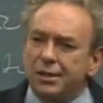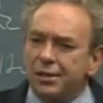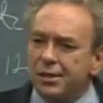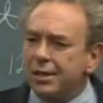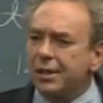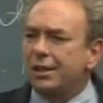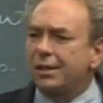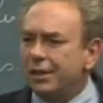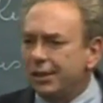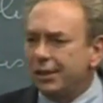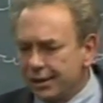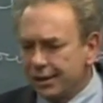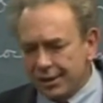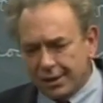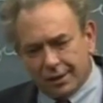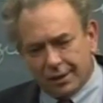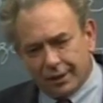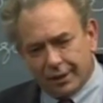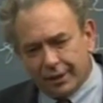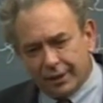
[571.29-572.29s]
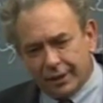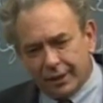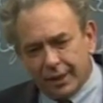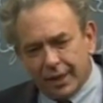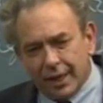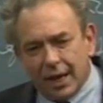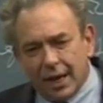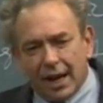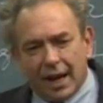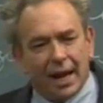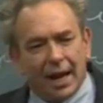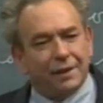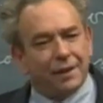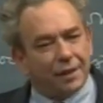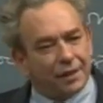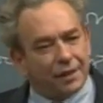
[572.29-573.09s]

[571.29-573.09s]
seriously and the